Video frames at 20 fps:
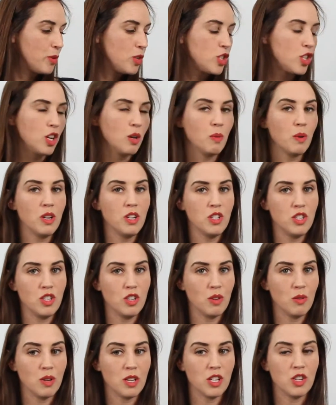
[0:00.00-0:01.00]
what you're going to
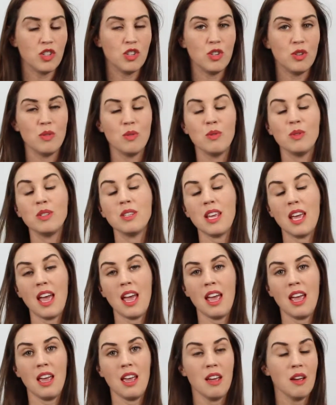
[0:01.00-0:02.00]
do is use
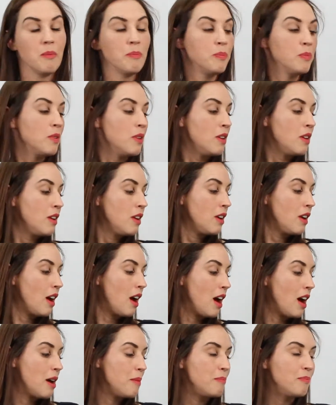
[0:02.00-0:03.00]

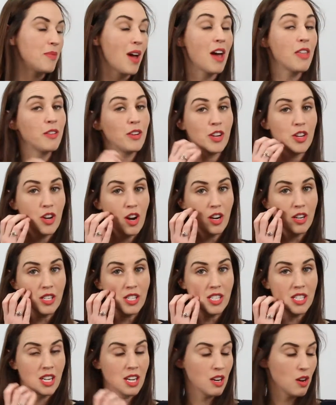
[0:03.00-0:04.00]
either a
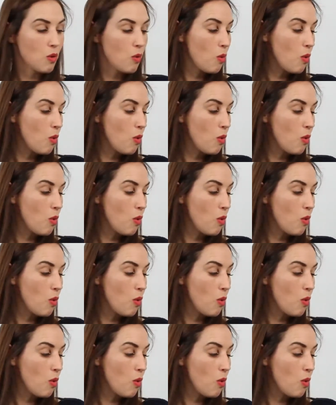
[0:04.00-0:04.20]
yardstick